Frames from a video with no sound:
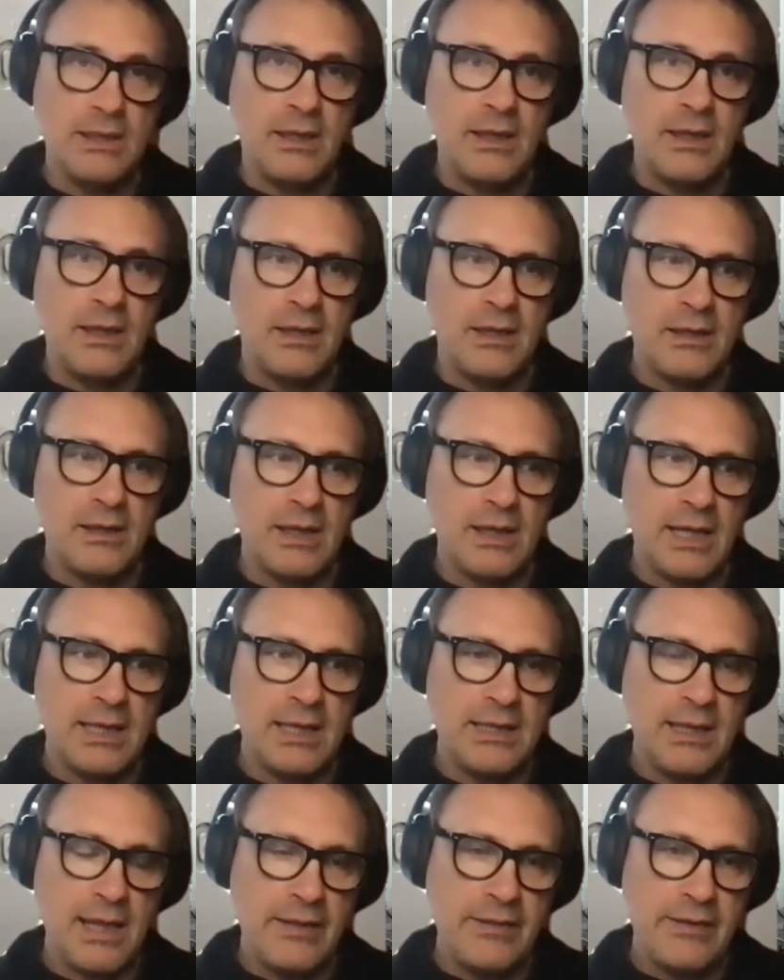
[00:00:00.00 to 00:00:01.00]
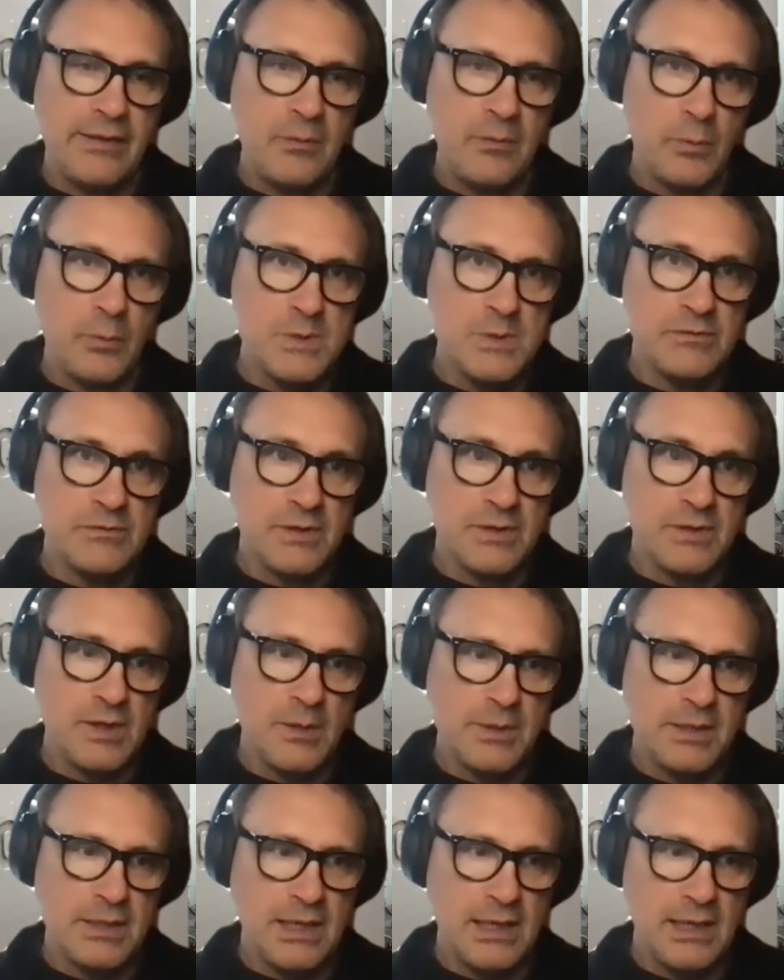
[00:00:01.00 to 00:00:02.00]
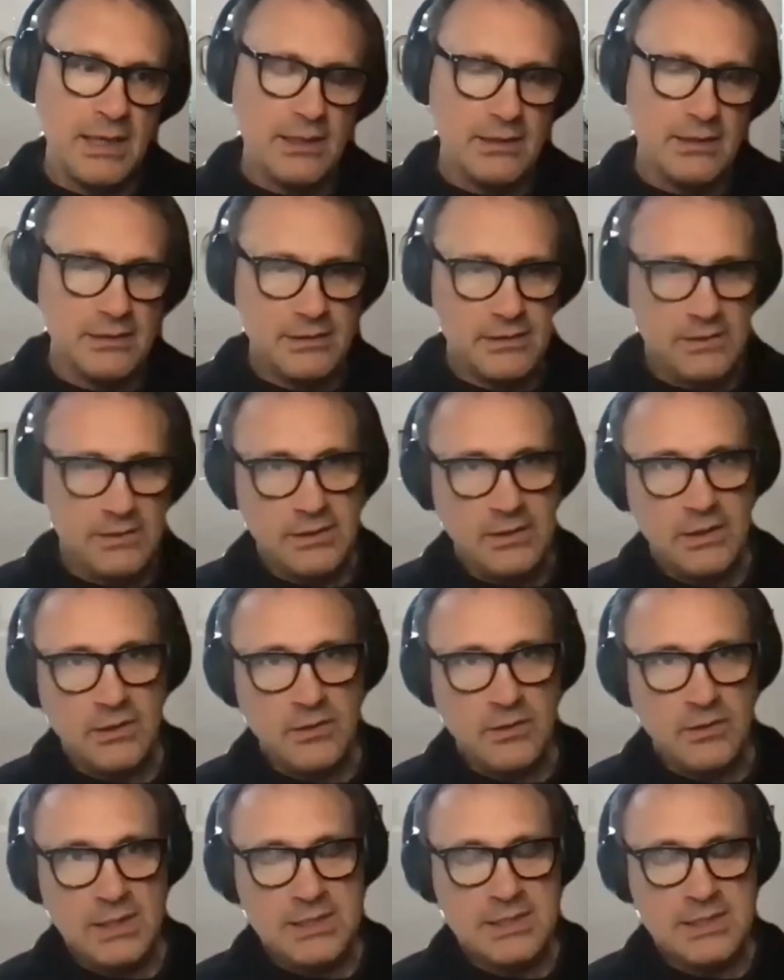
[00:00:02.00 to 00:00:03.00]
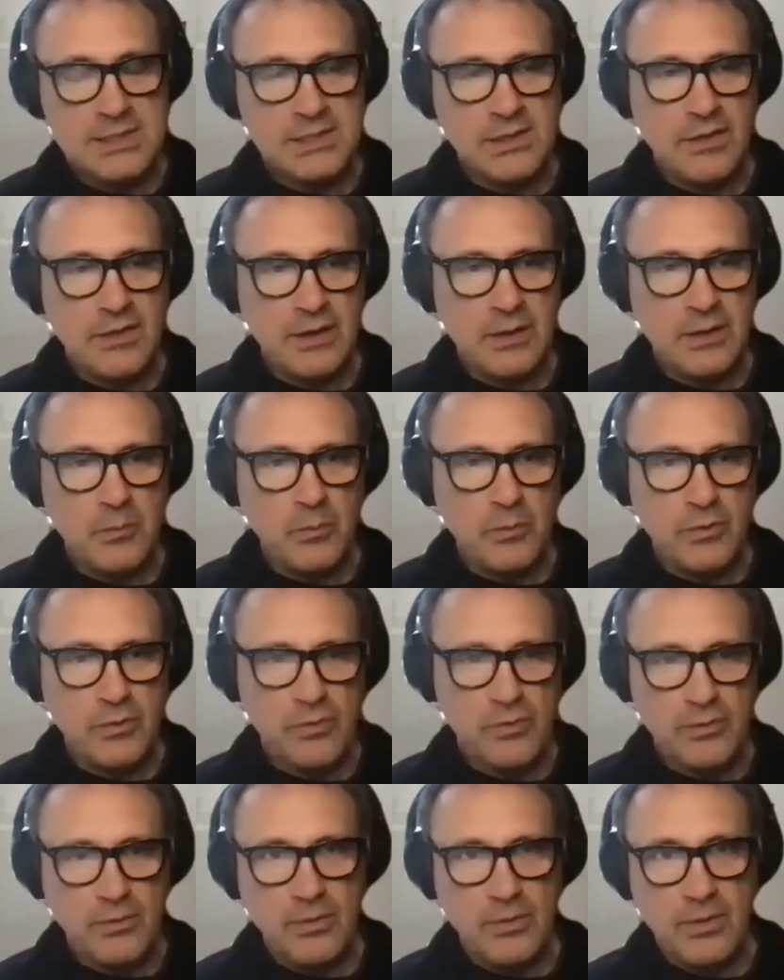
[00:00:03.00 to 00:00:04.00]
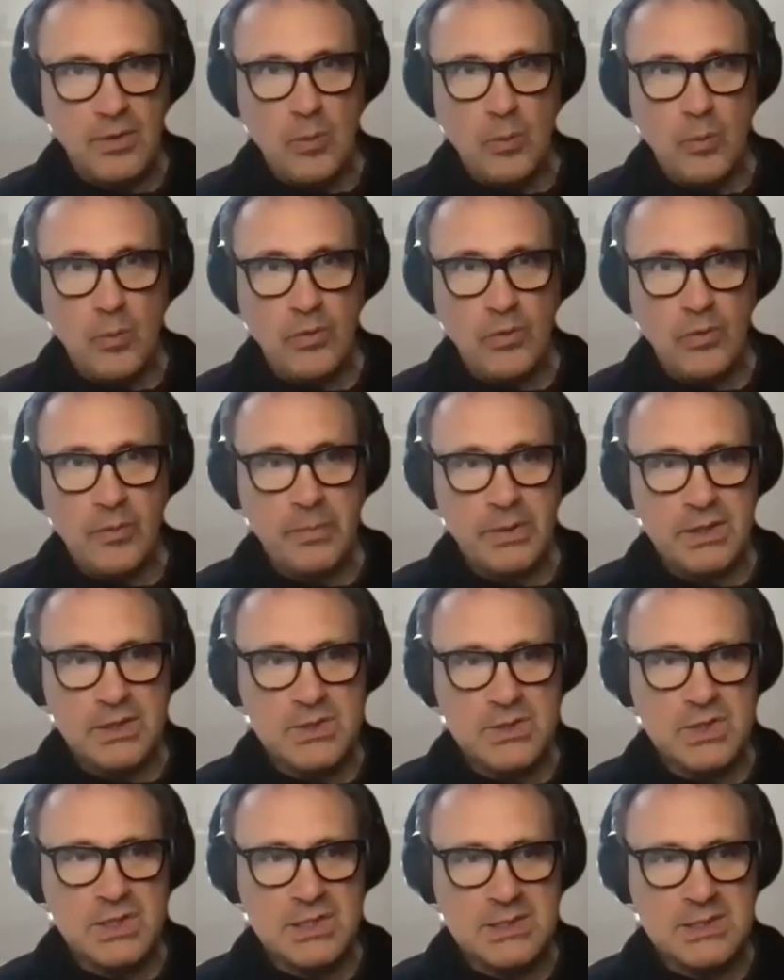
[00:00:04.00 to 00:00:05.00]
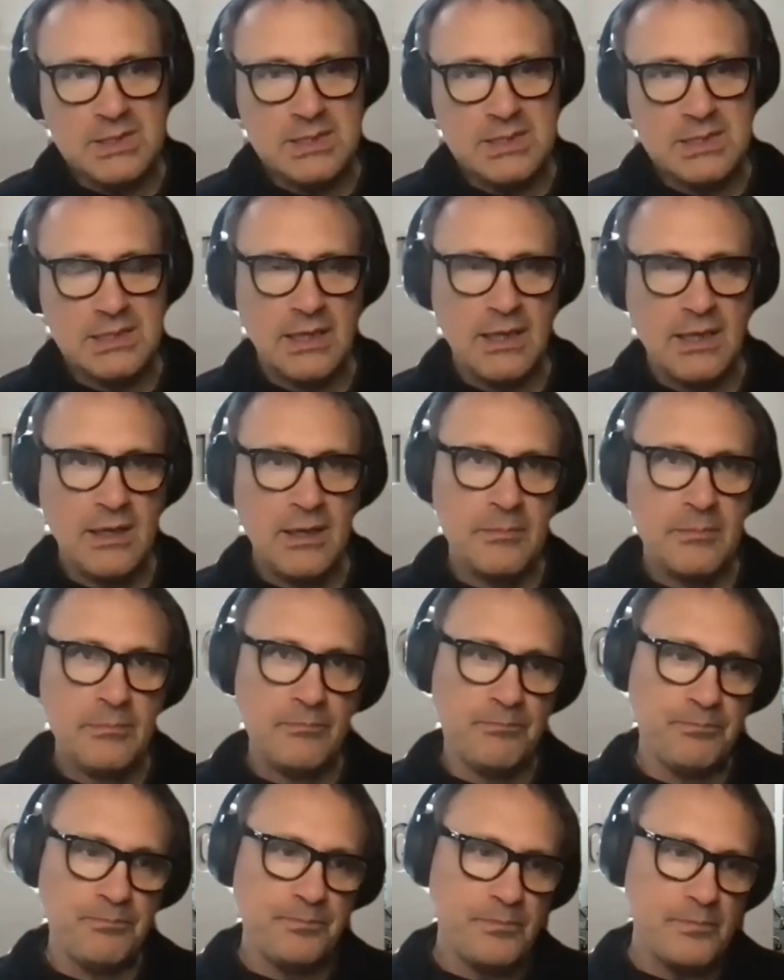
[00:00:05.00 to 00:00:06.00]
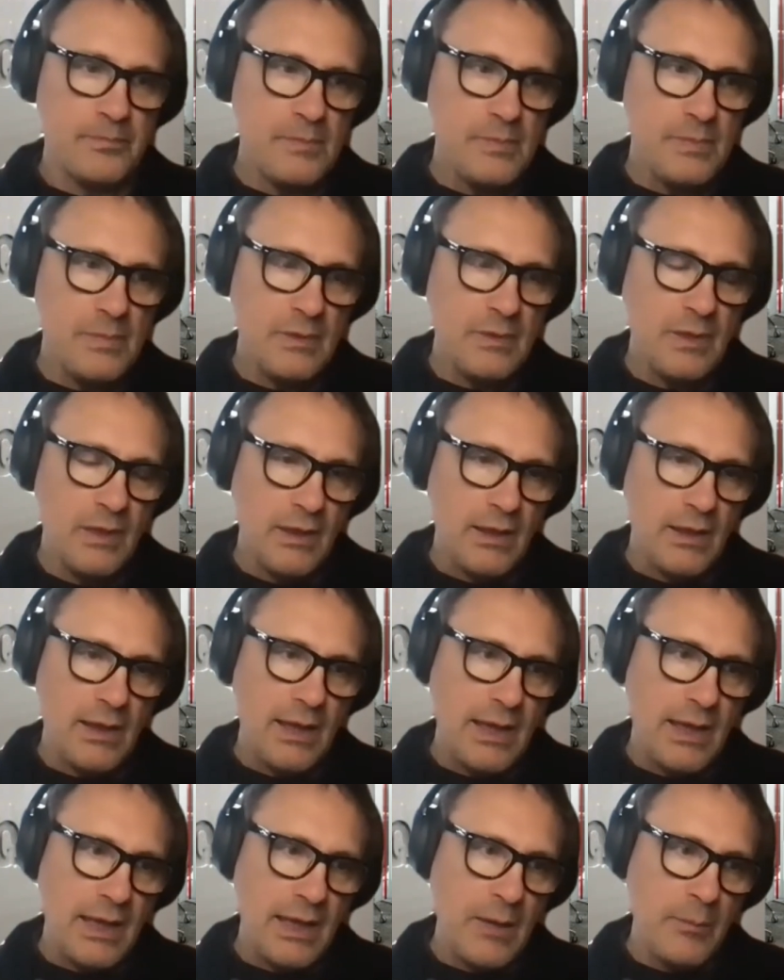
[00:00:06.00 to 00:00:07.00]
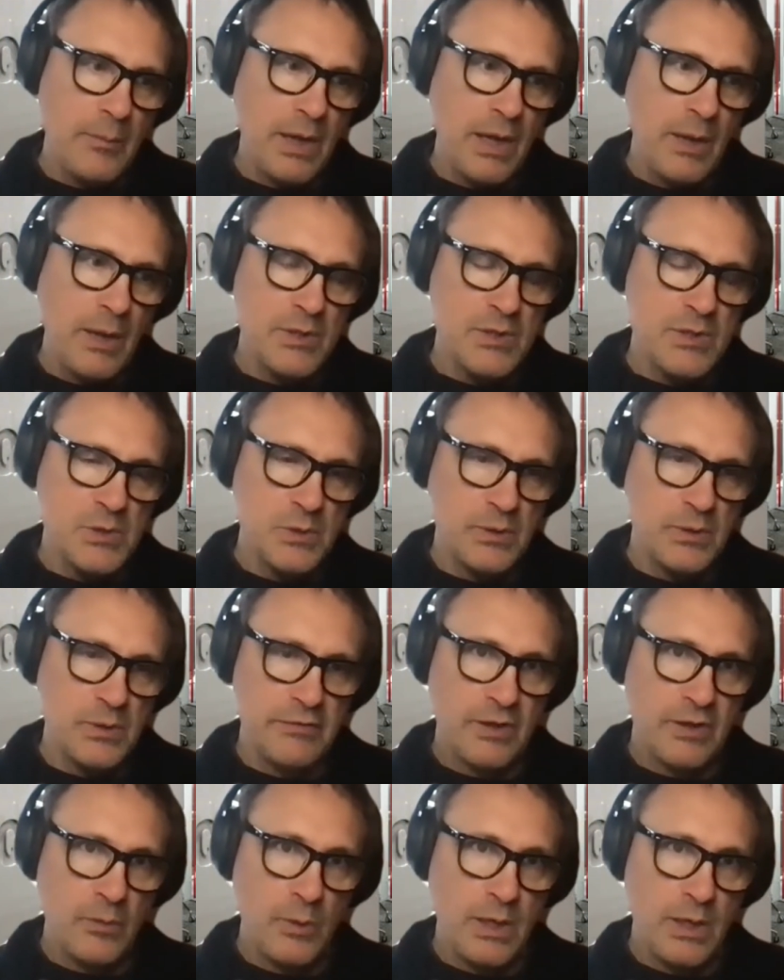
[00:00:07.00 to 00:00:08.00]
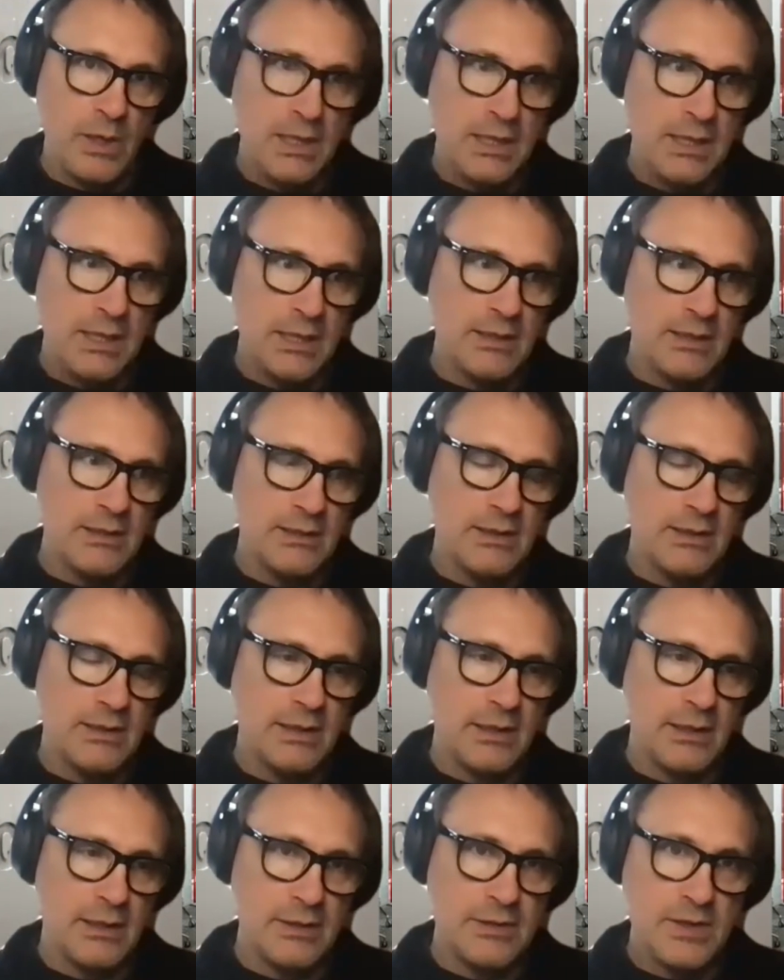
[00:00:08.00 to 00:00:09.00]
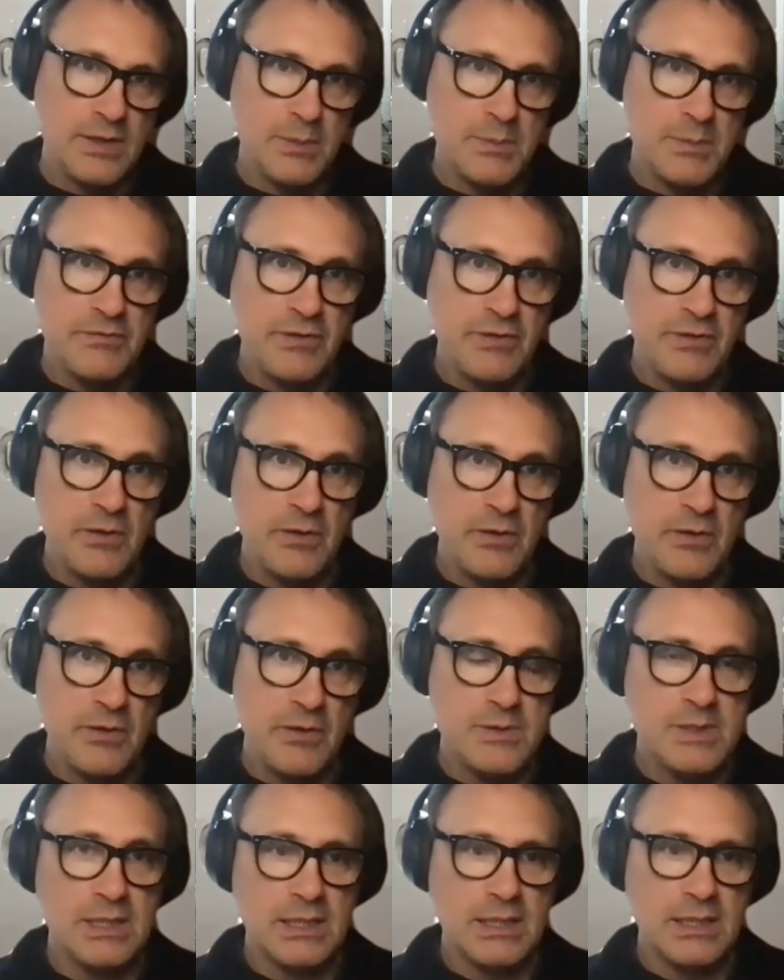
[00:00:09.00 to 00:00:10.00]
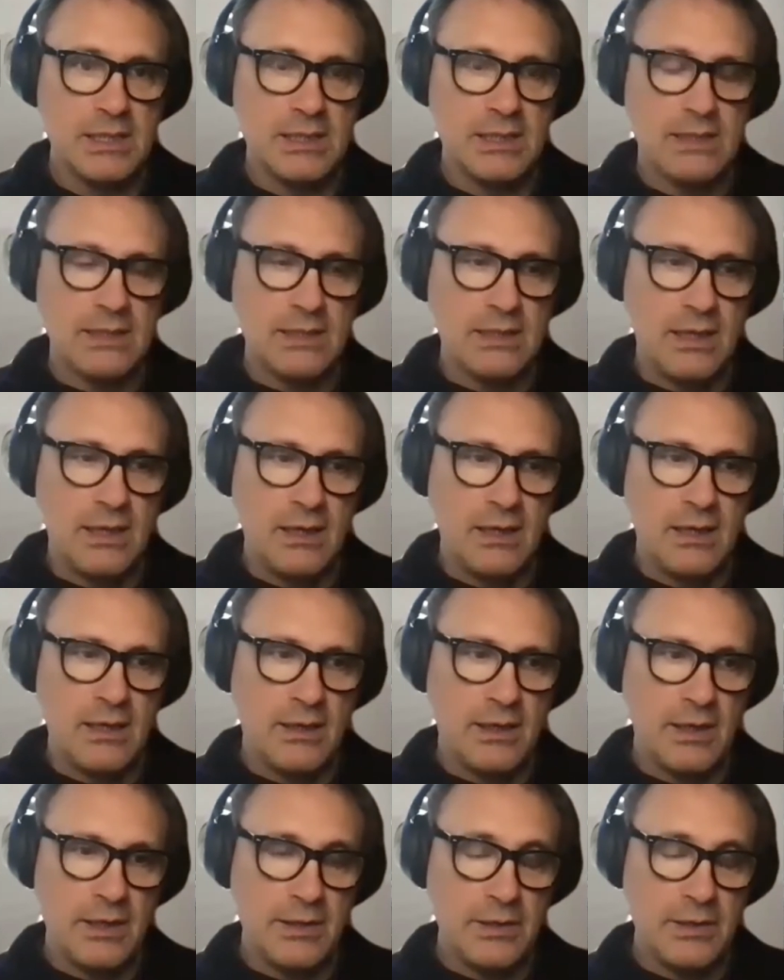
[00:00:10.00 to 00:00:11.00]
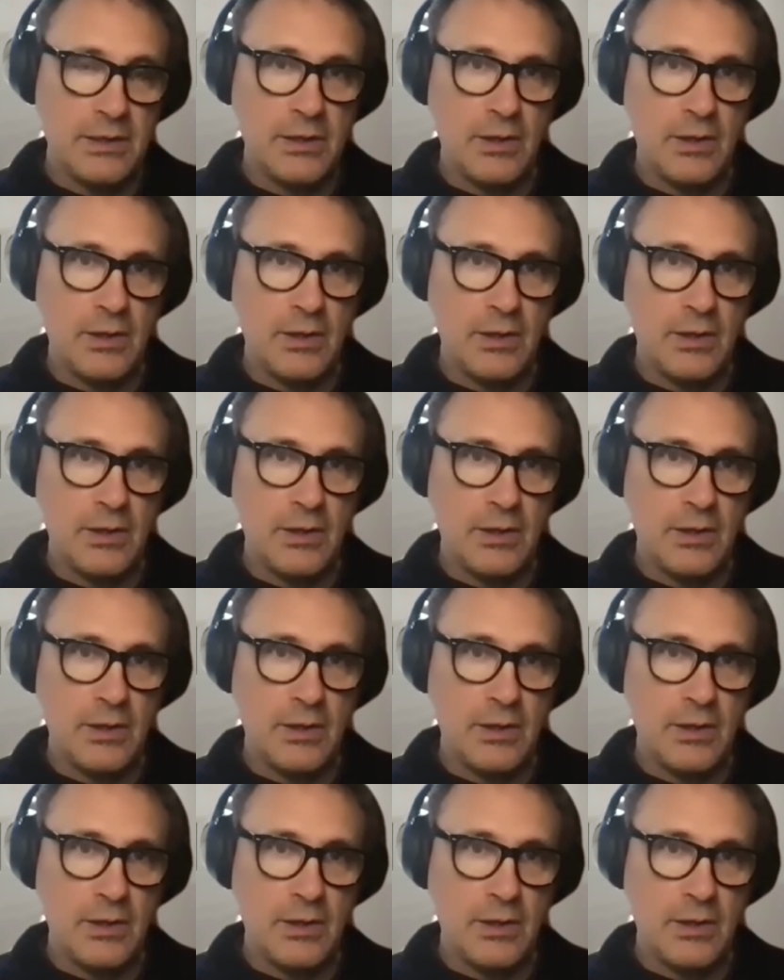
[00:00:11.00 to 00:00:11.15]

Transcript: And then once you've determined that, you need to tie that up with what the pitch is, how much you're giving away in terms of equity, and